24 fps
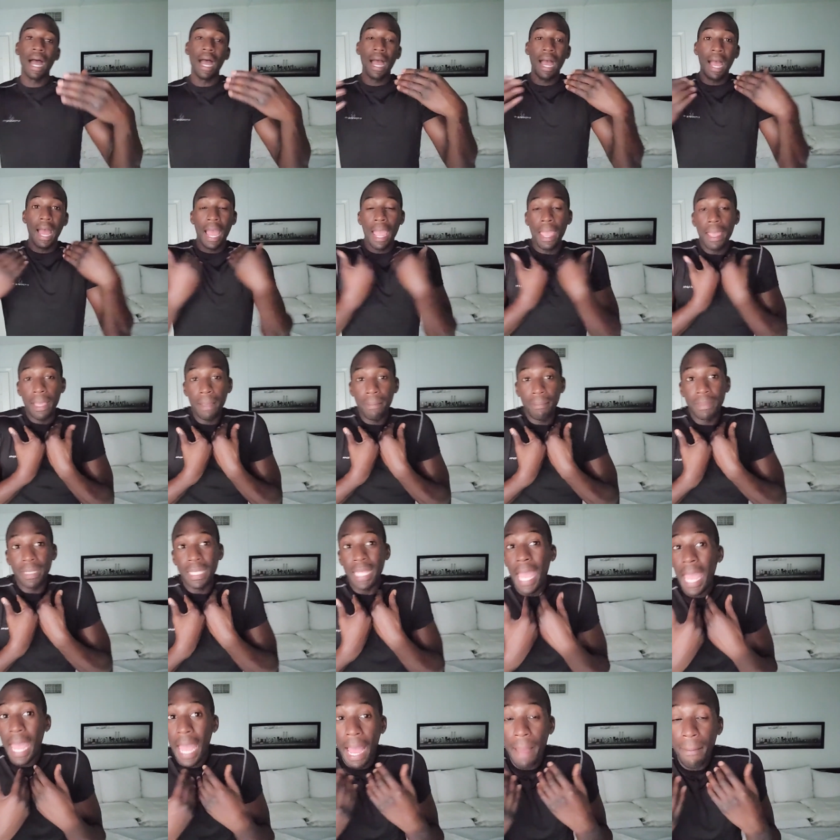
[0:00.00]
I'm
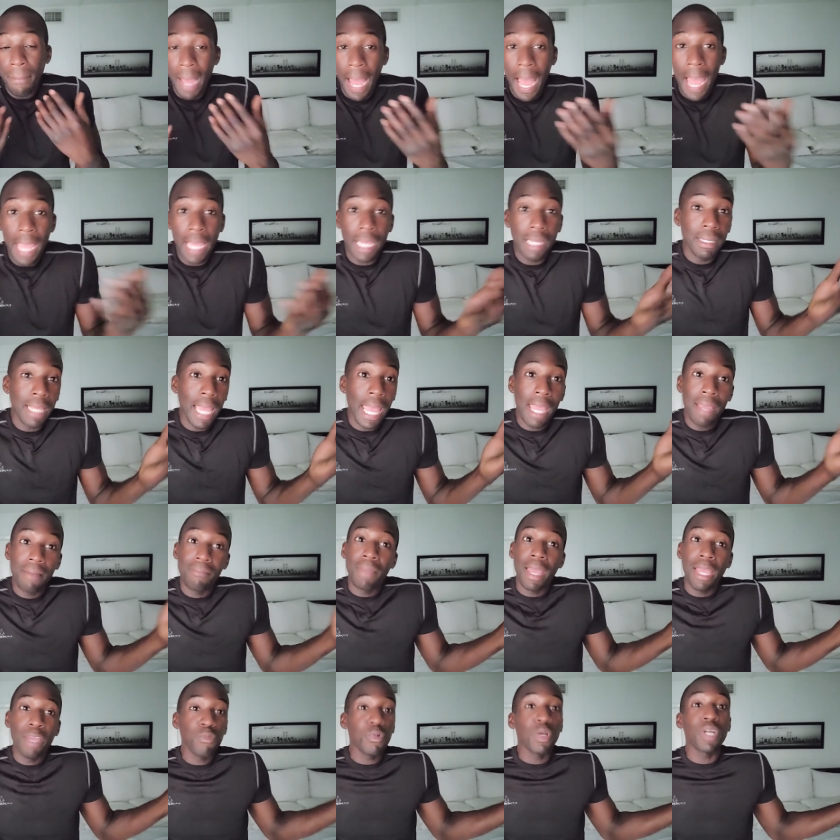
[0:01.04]
not, I'm, I am
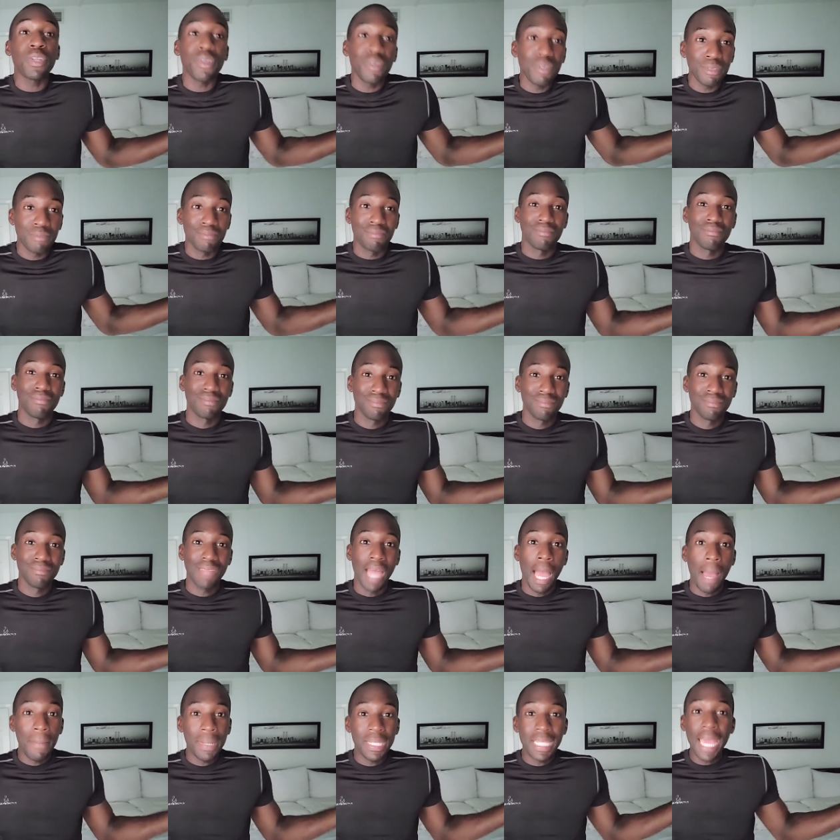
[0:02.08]
a runner.
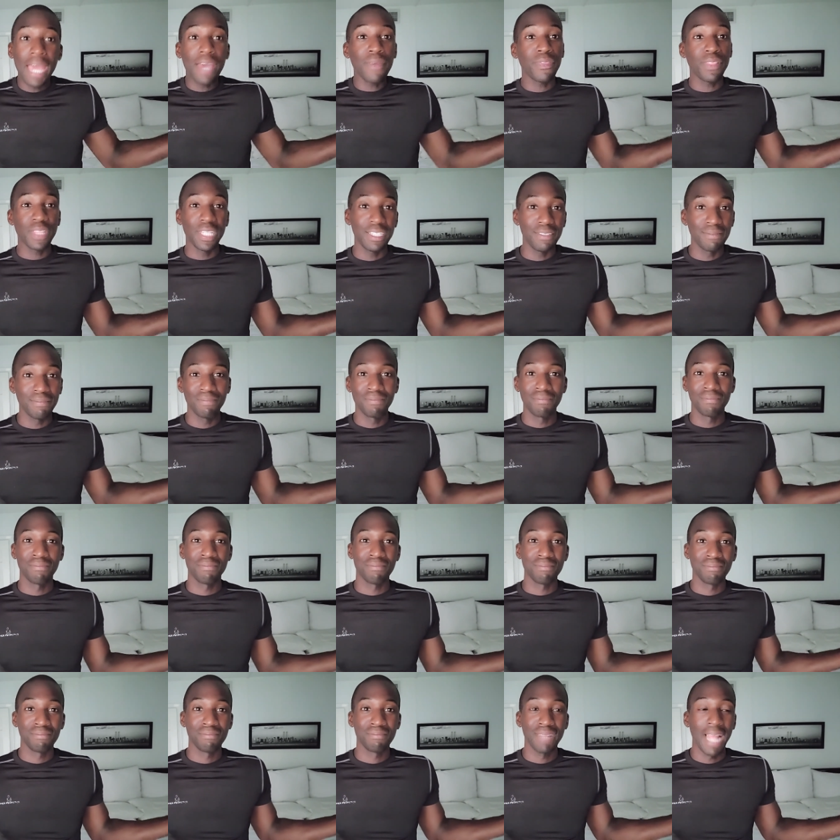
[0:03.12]
I'm an athlete.
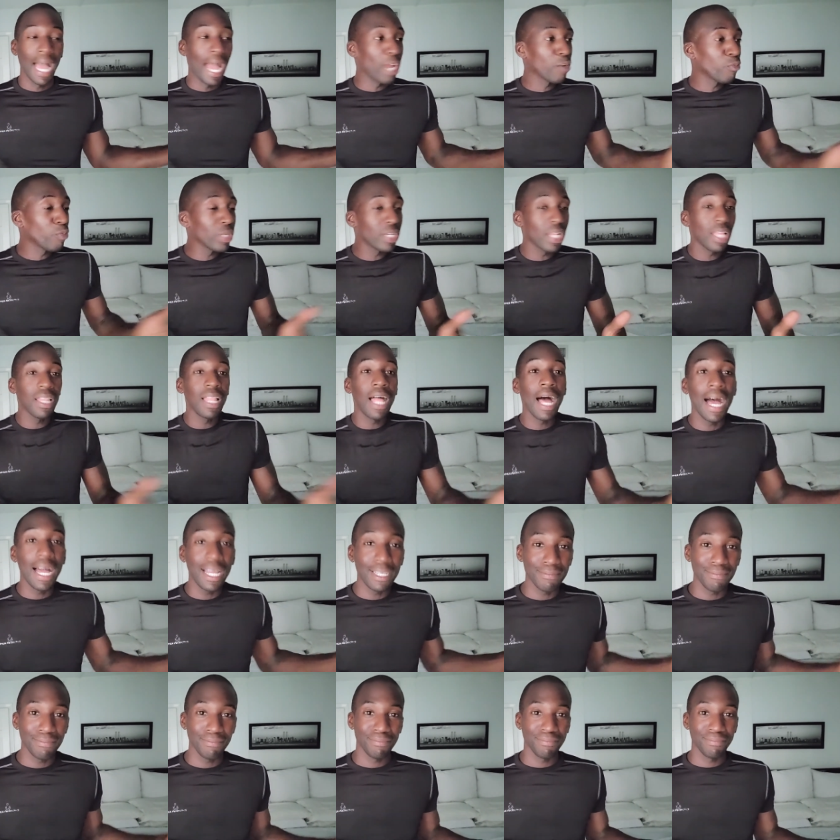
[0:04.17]
I run a lot.
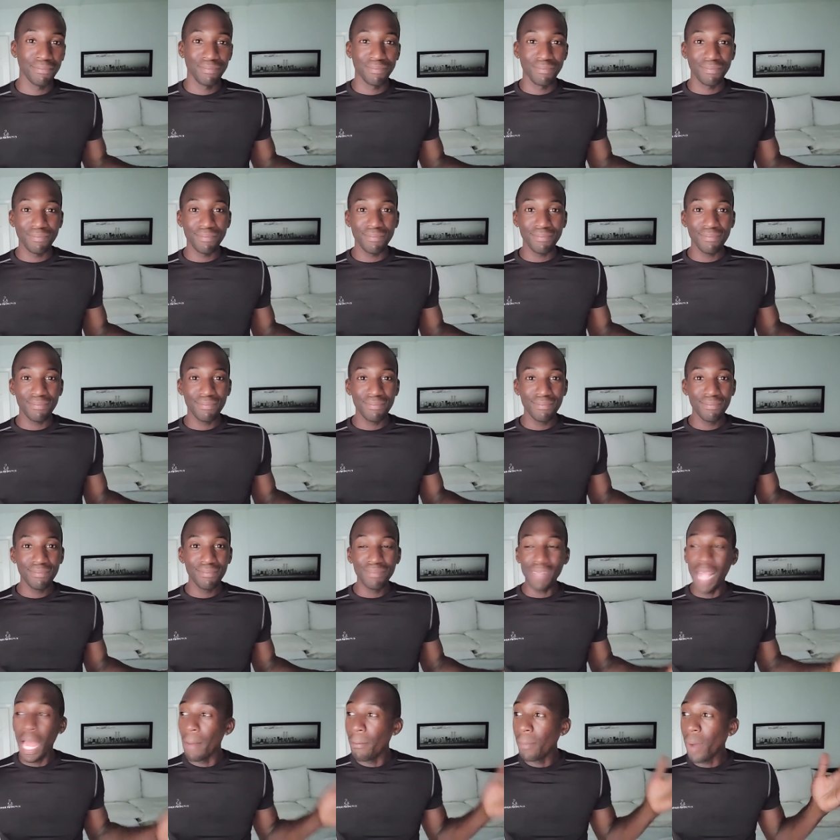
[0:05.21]

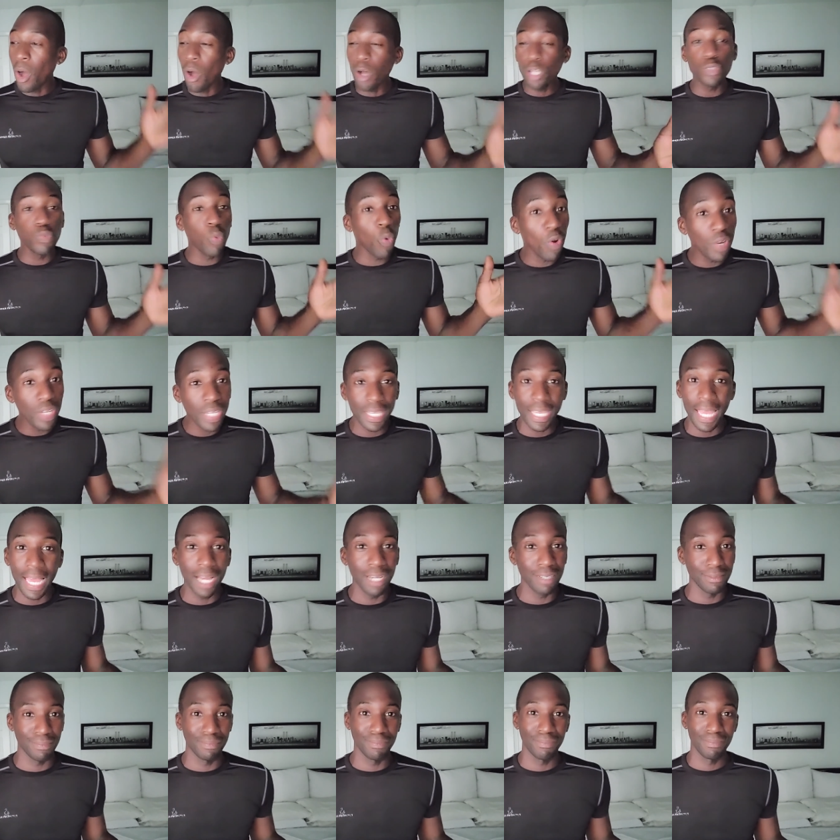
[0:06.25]
I'm always working
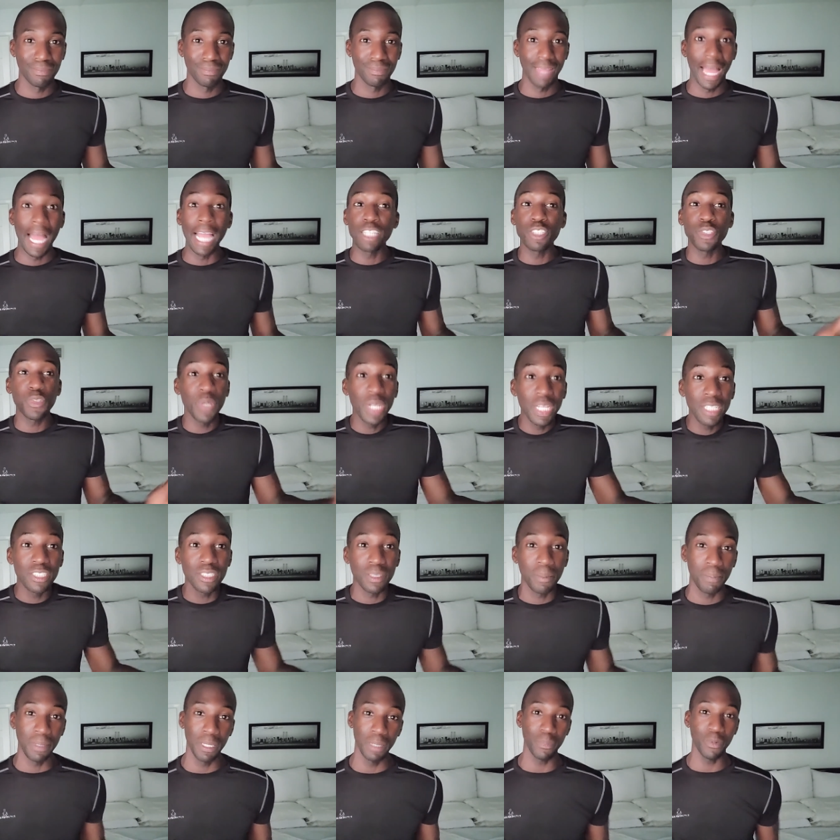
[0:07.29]
out. I train
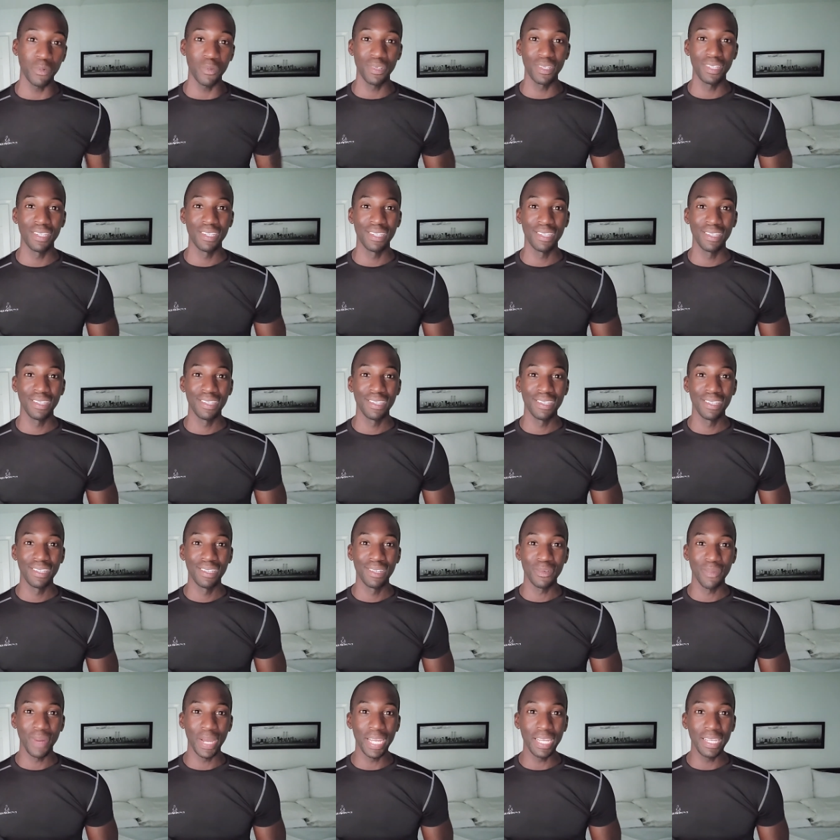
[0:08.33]
some people,
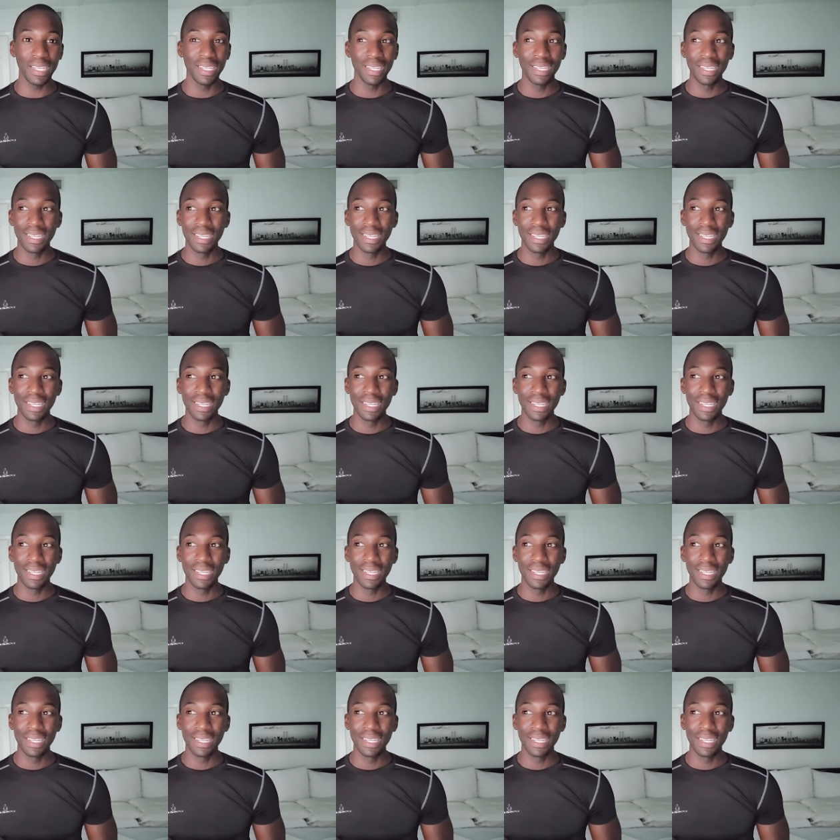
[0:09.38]
right?